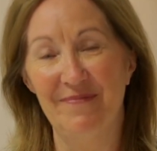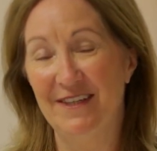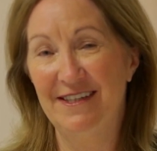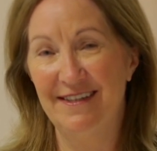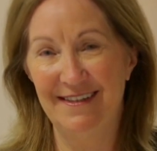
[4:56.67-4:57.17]

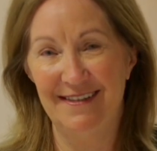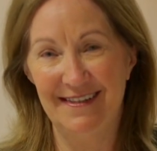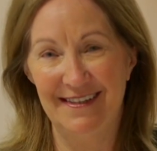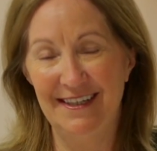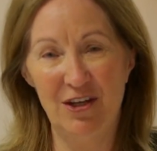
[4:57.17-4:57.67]
This,
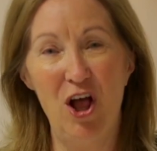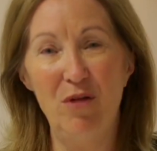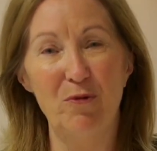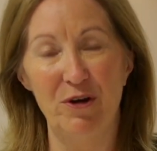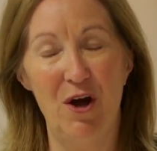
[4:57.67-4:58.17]
it's
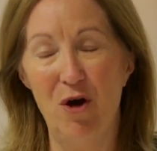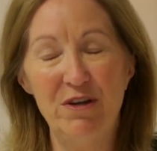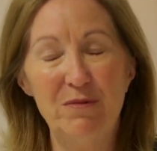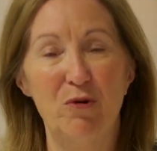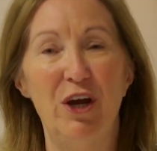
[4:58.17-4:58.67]

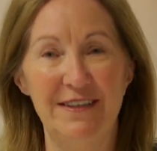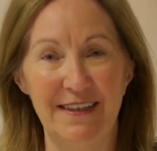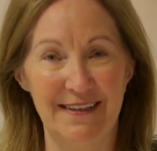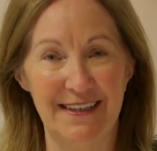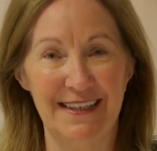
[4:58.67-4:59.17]
always
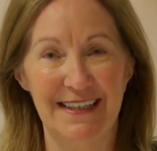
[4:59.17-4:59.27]
present.